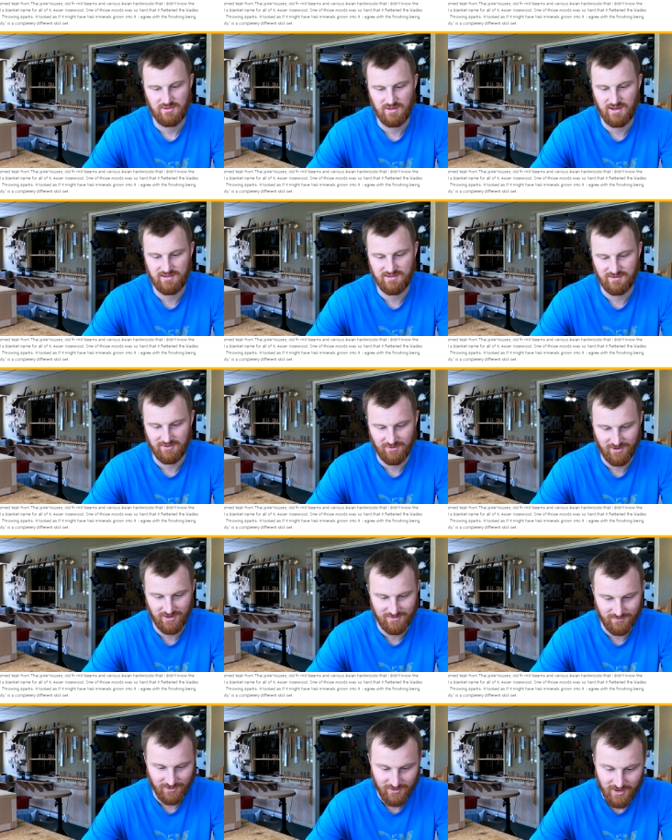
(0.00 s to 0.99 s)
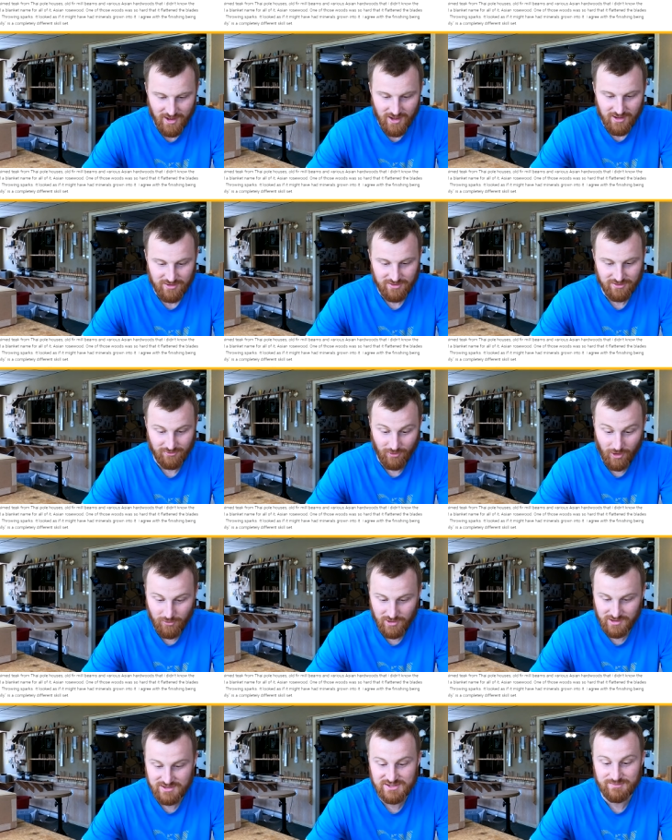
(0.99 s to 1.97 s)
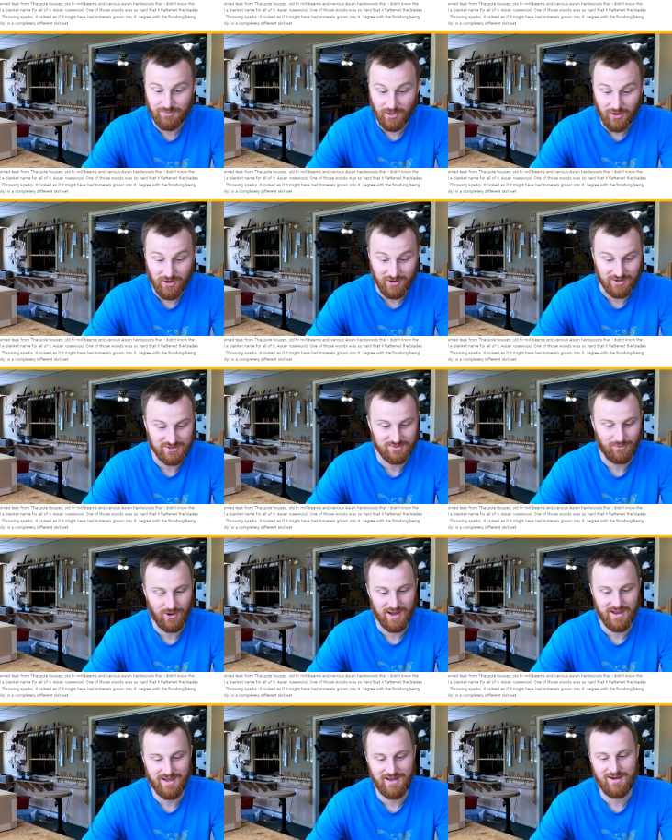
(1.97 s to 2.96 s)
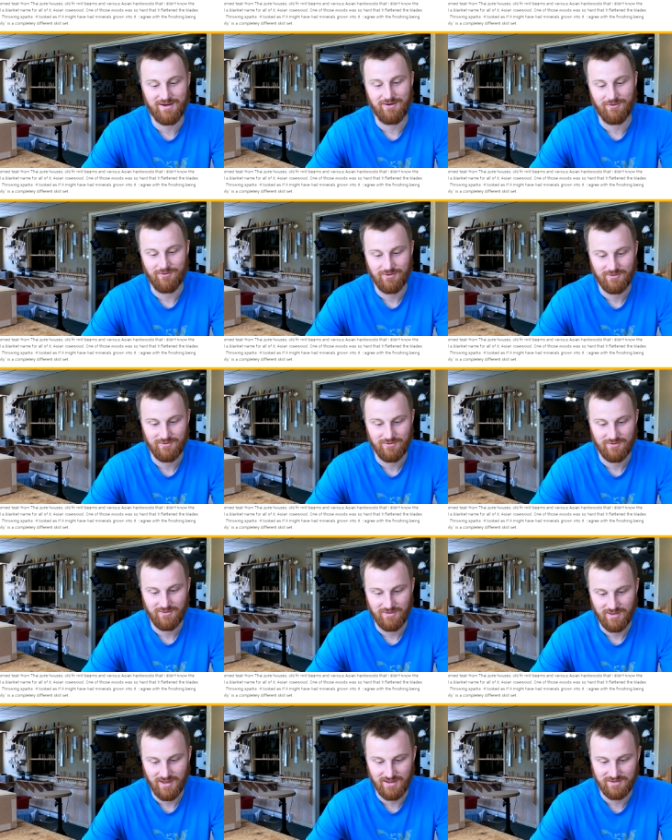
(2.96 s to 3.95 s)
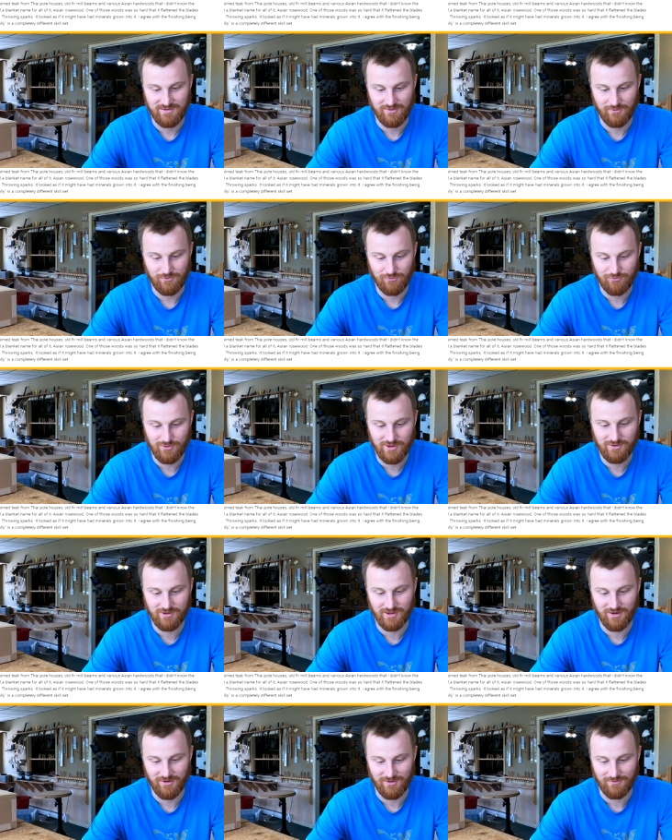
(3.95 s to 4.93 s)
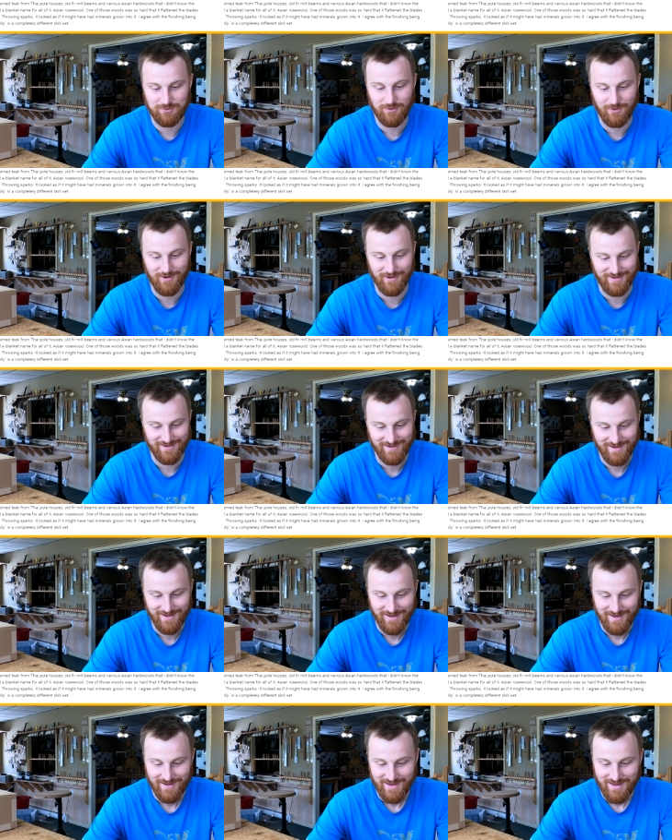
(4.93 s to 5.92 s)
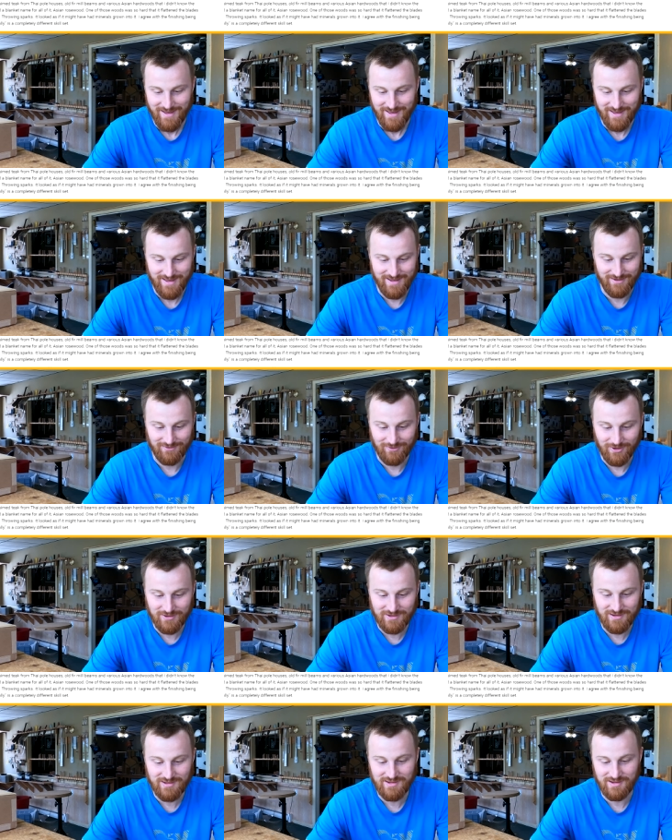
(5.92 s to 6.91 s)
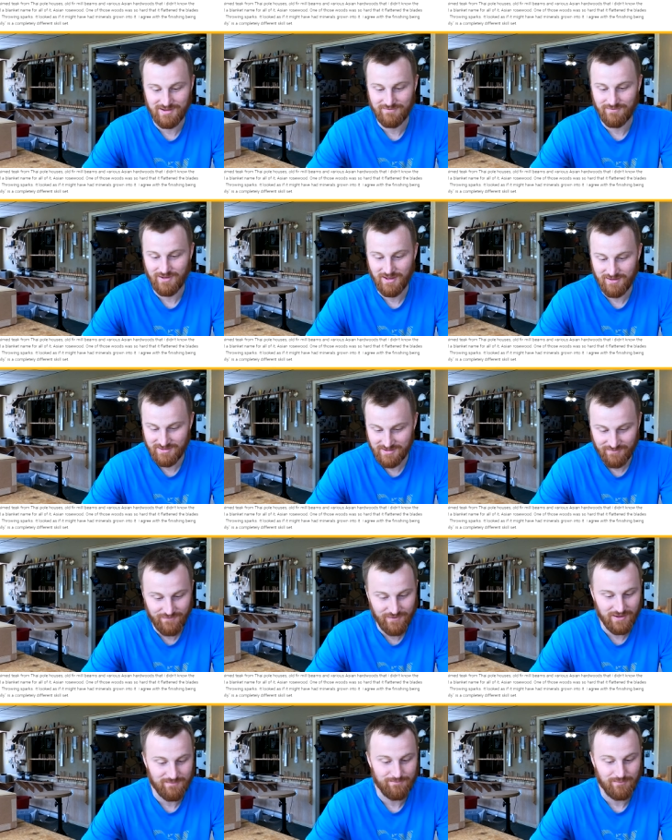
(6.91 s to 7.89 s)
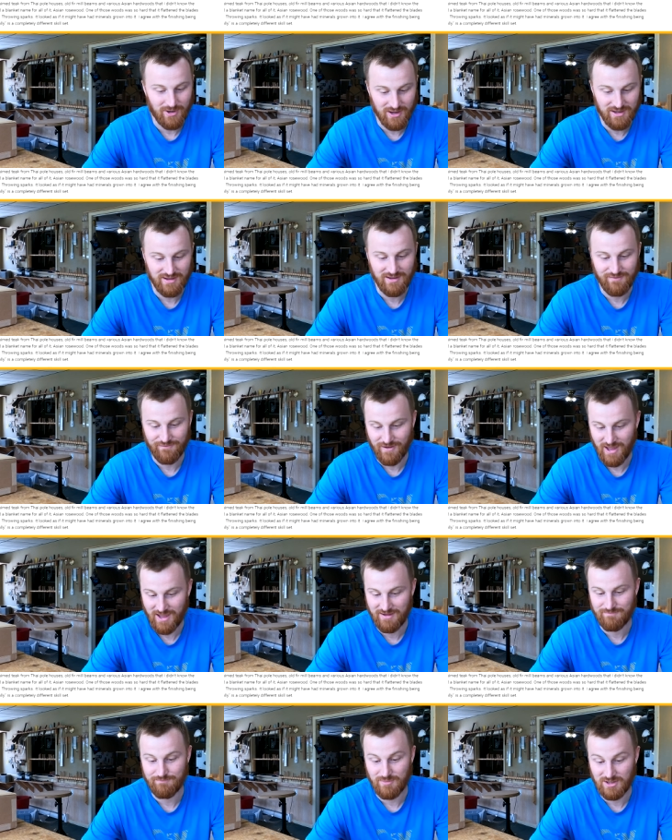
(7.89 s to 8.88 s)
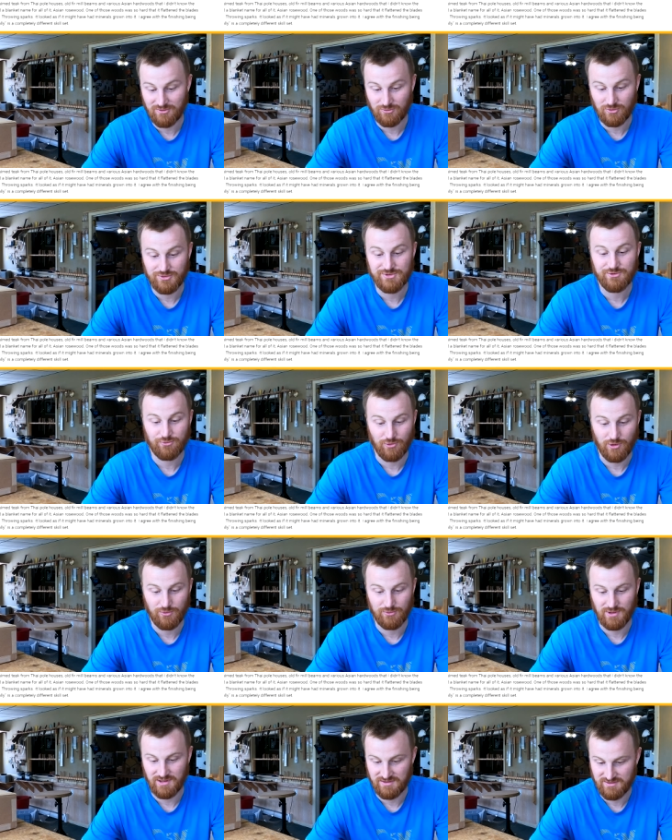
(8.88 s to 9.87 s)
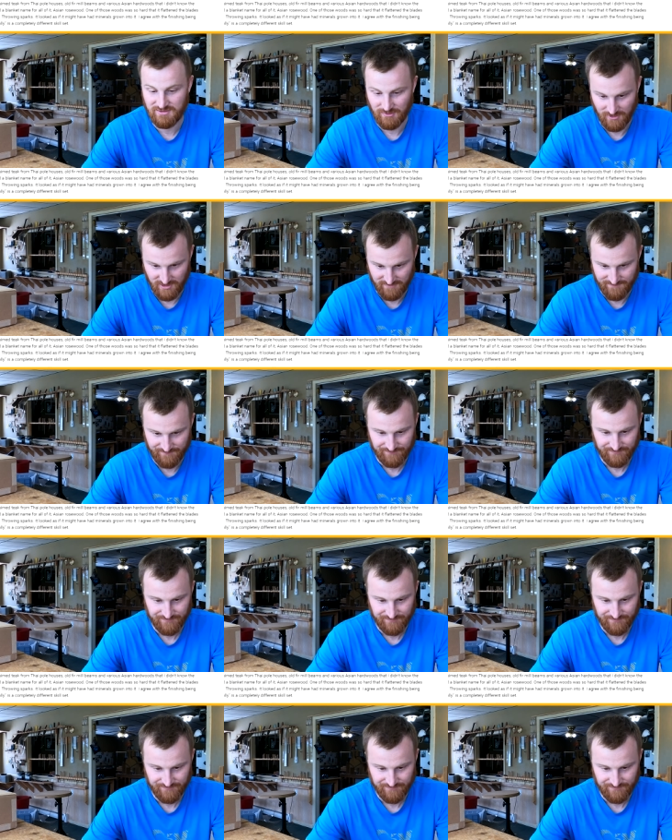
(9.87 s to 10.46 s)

that's incredible. Throwing sparks, wow, that is a really hard wood. It looked as, it, as if it might have had minerals grown into it.